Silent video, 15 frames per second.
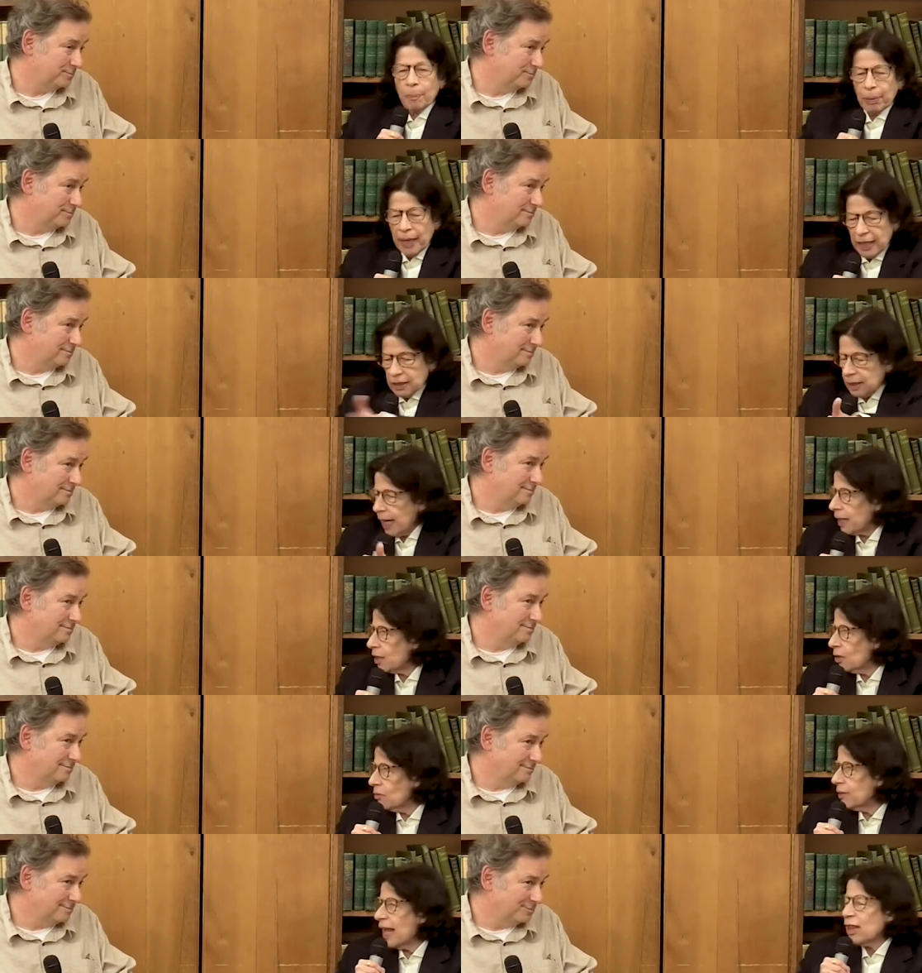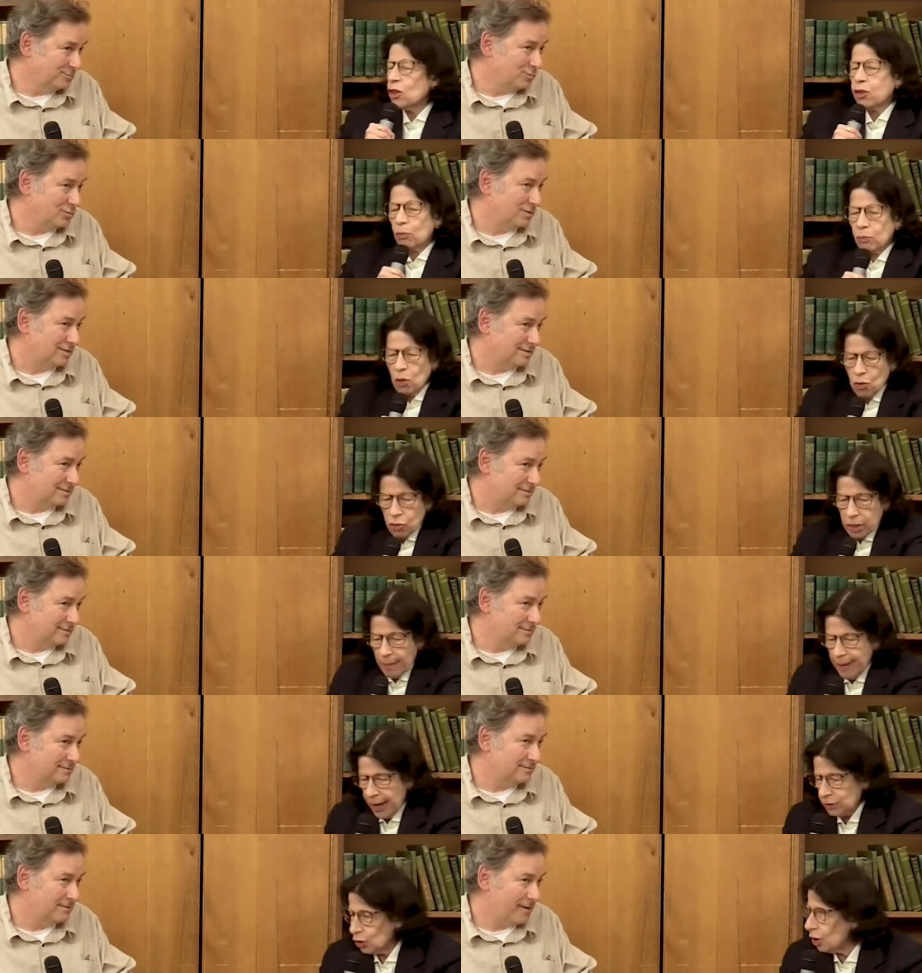Speaker 1: the plates at you, they threw
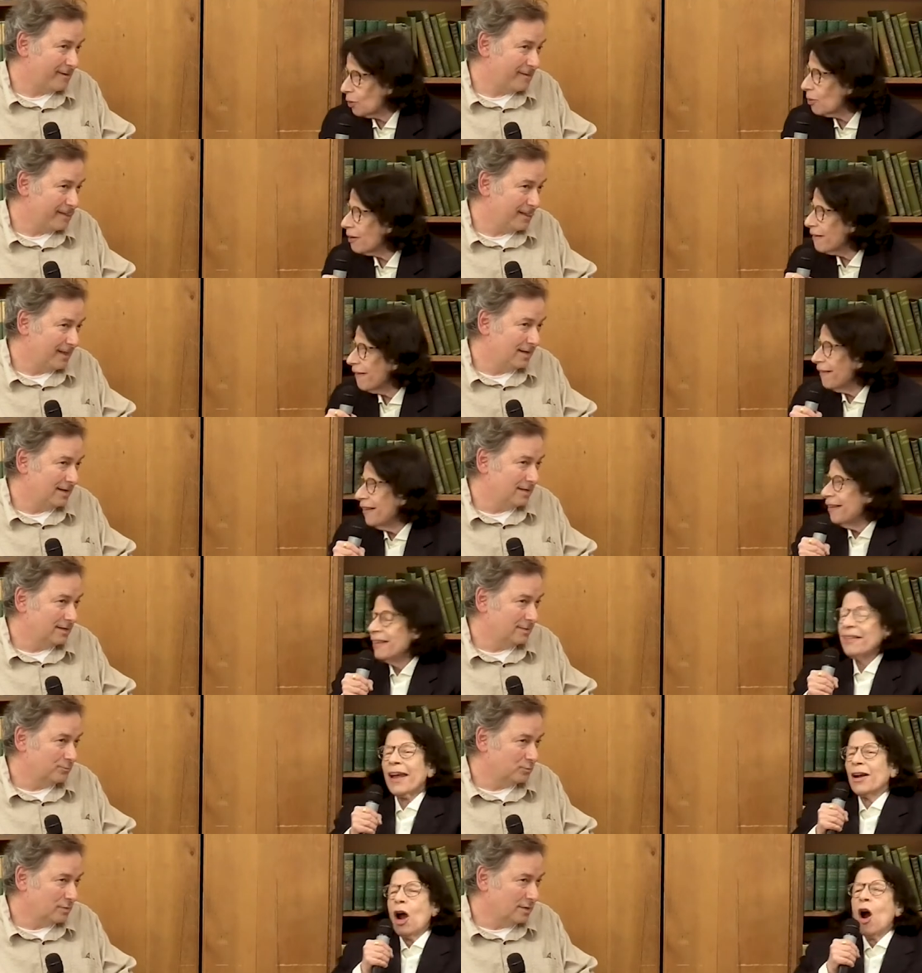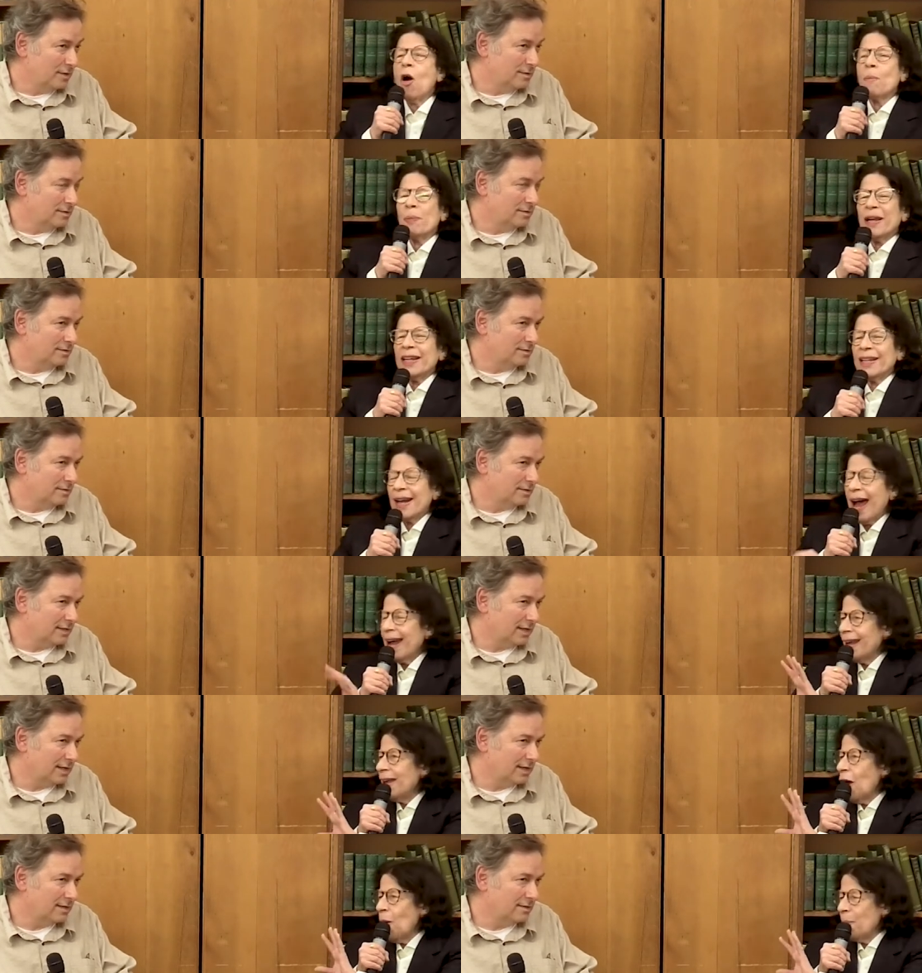them at you, like hoping,
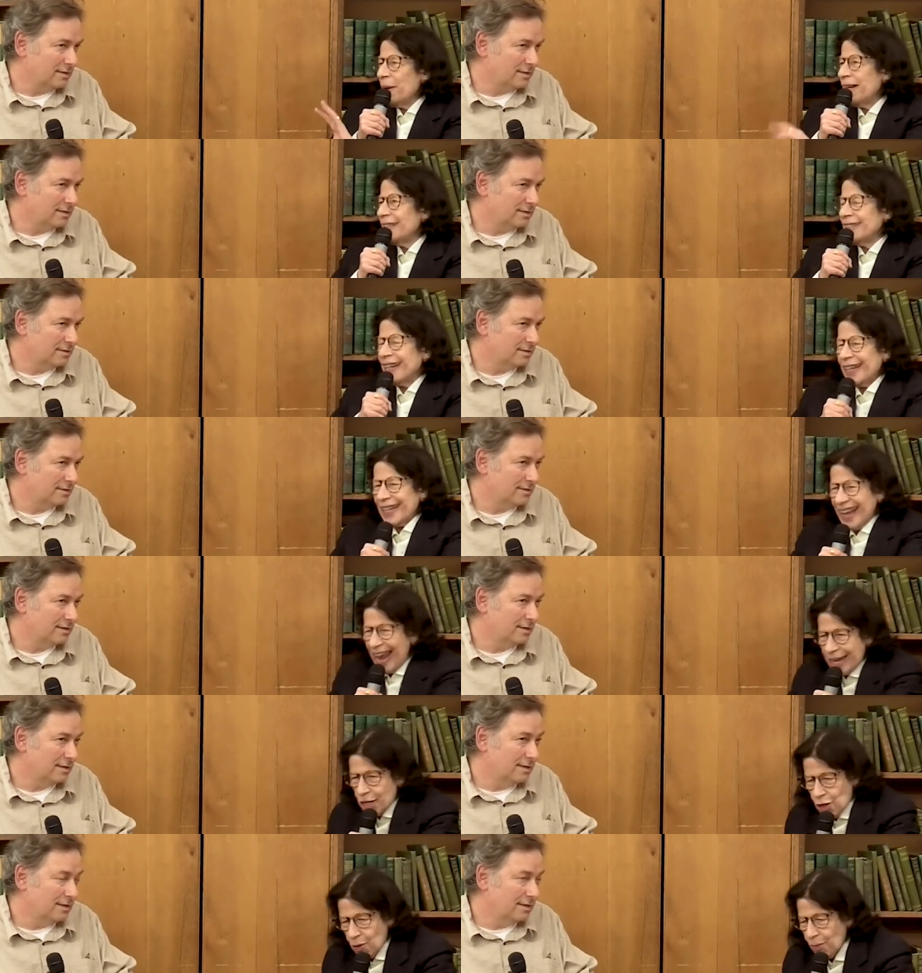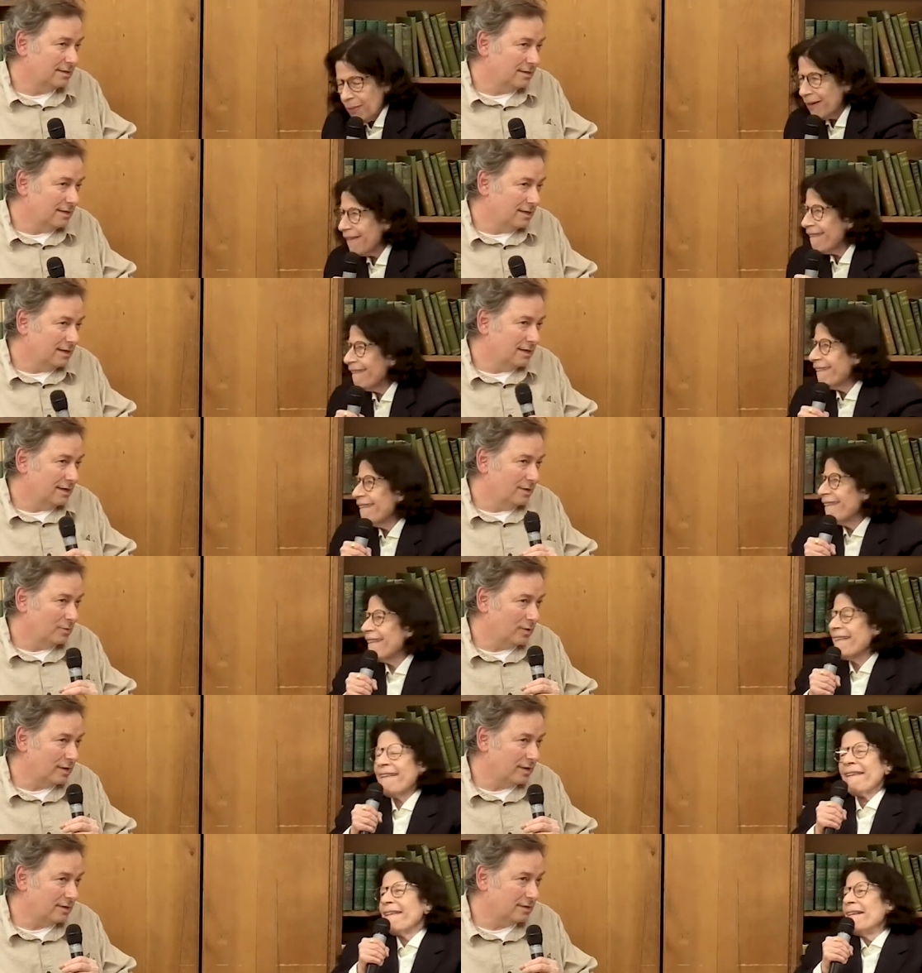not yeah. hoping to get you.
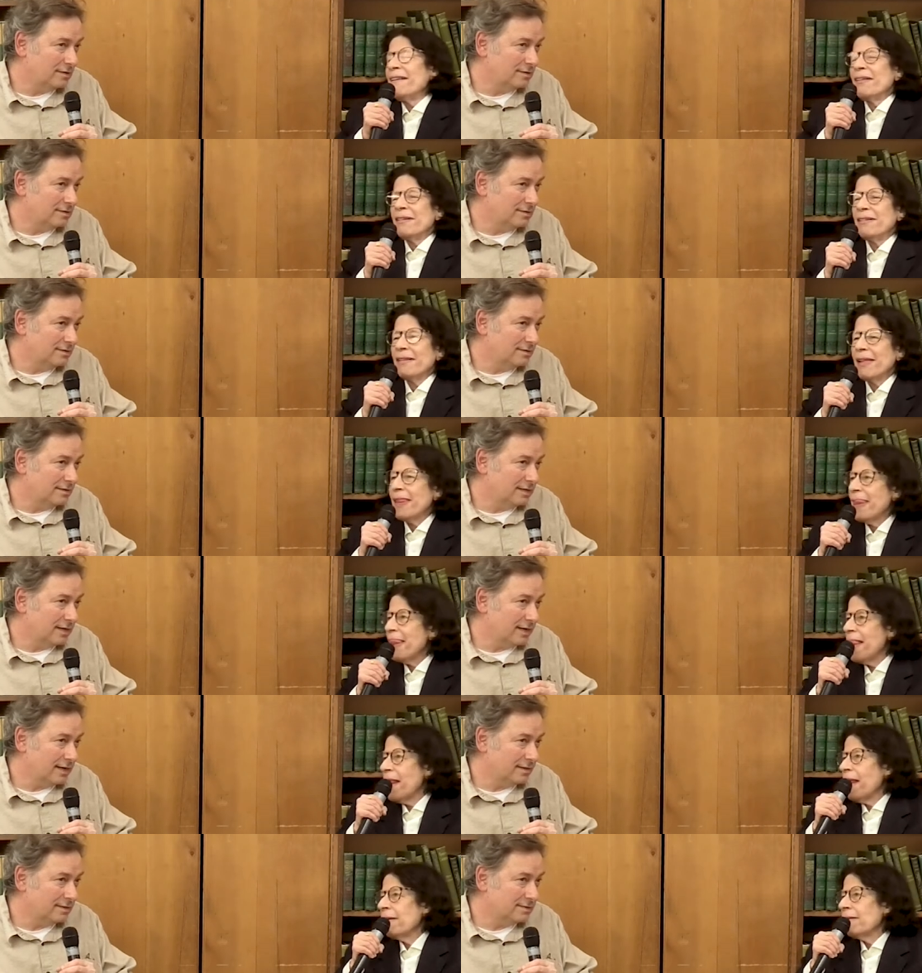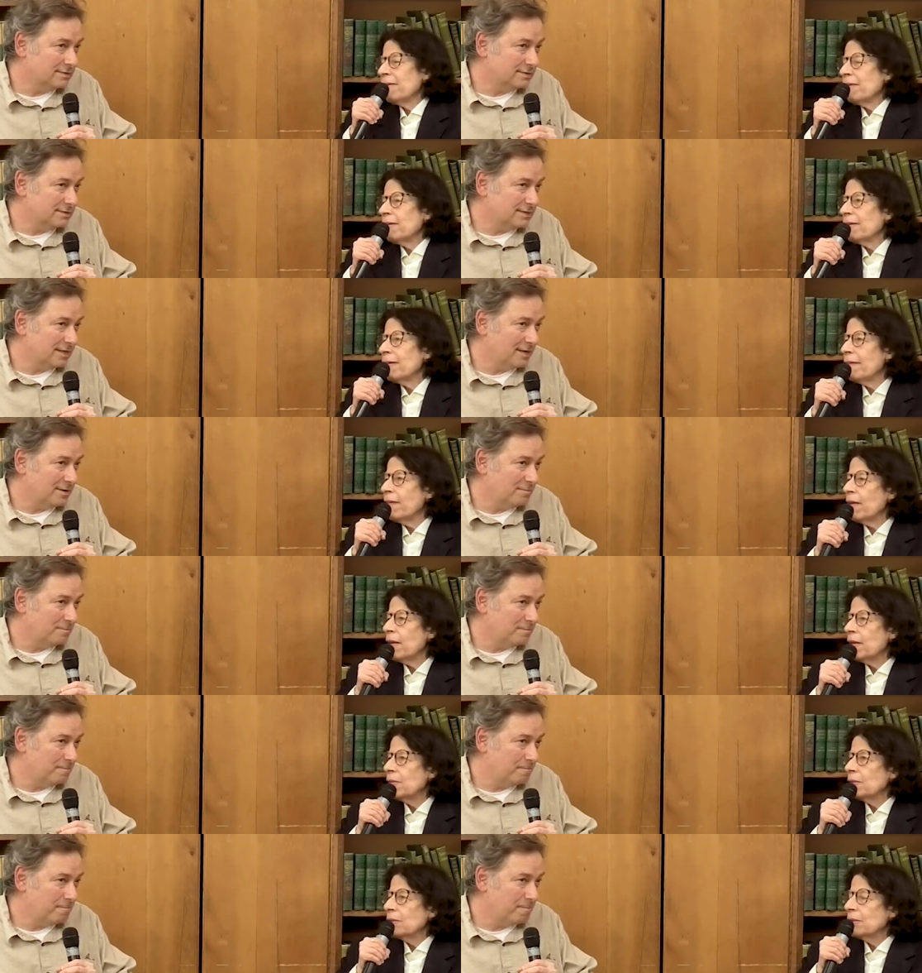
Speaker 2: Well, yeah, it's
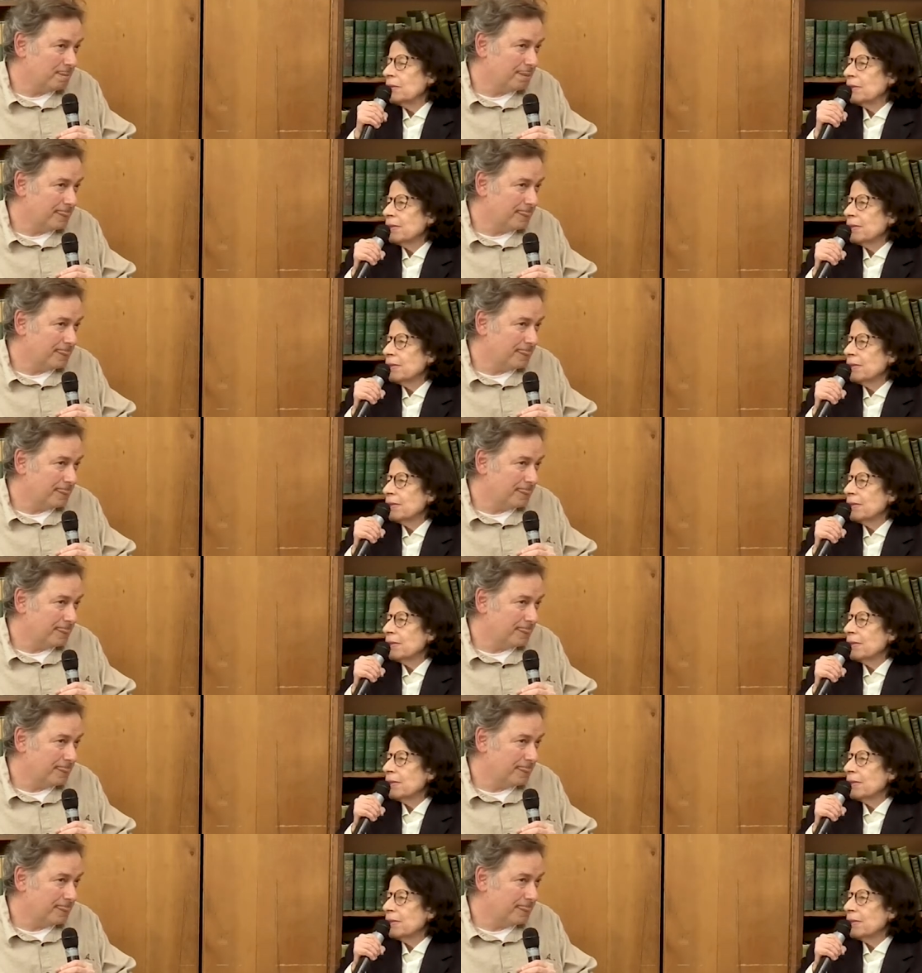um,